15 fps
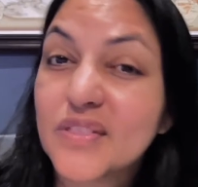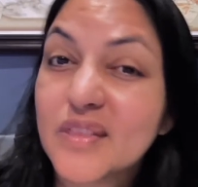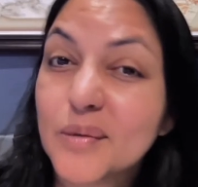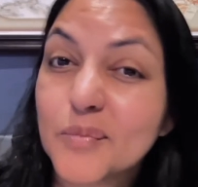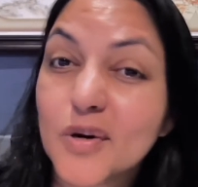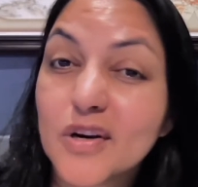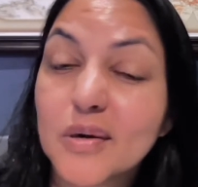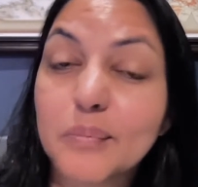
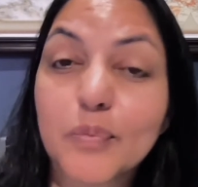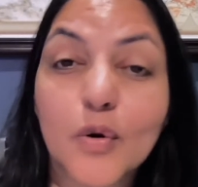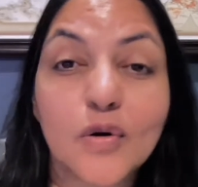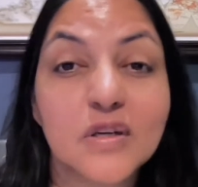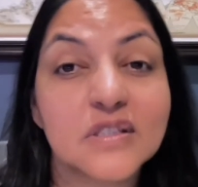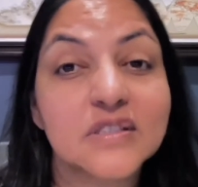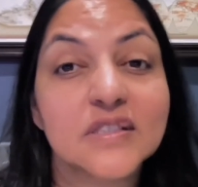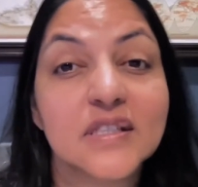them are
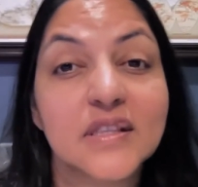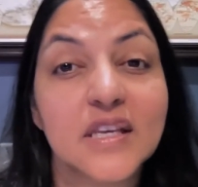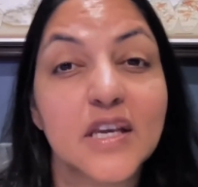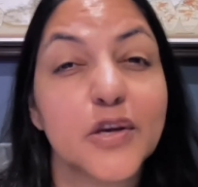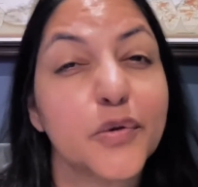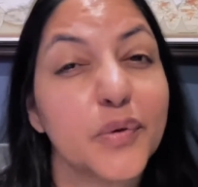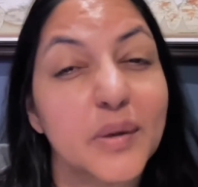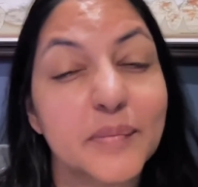important to the
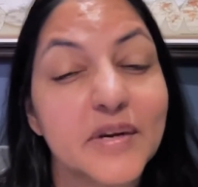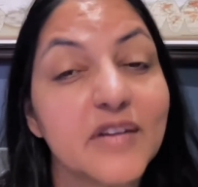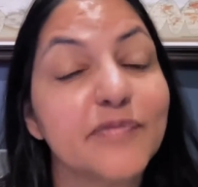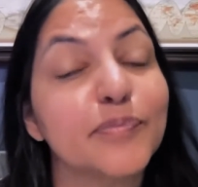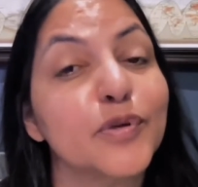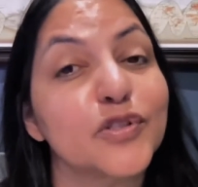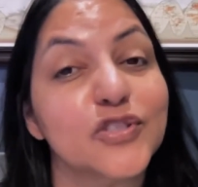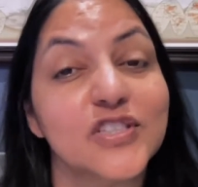agreement
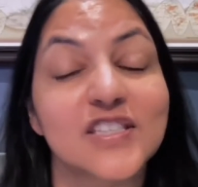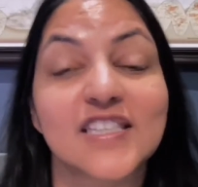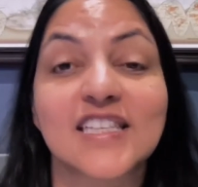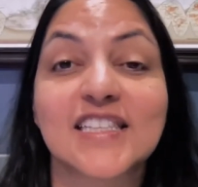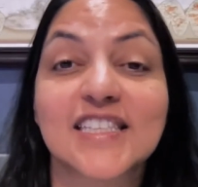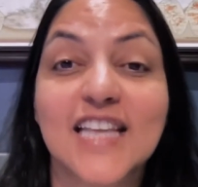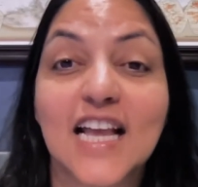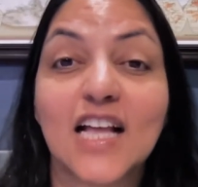of purchase
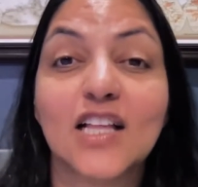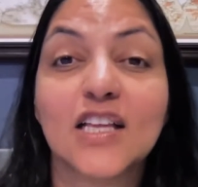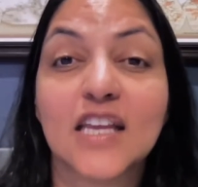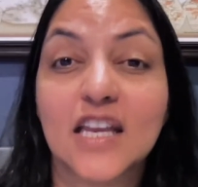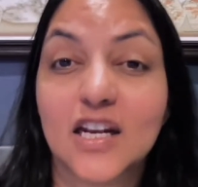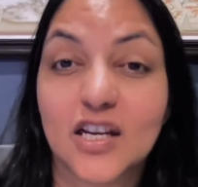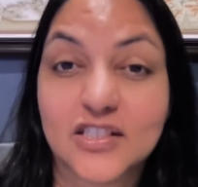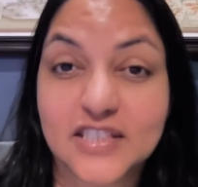and sale
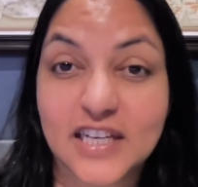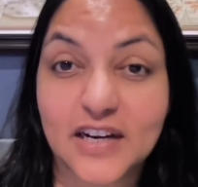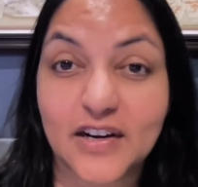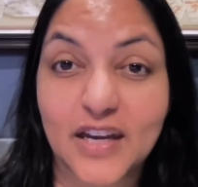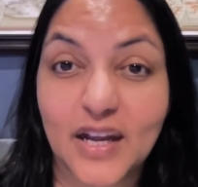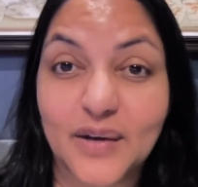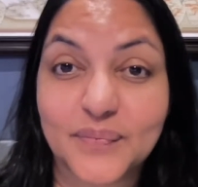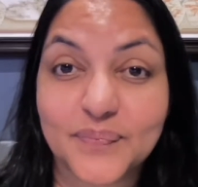in
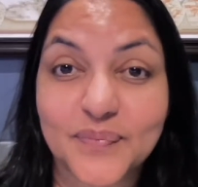Ontario?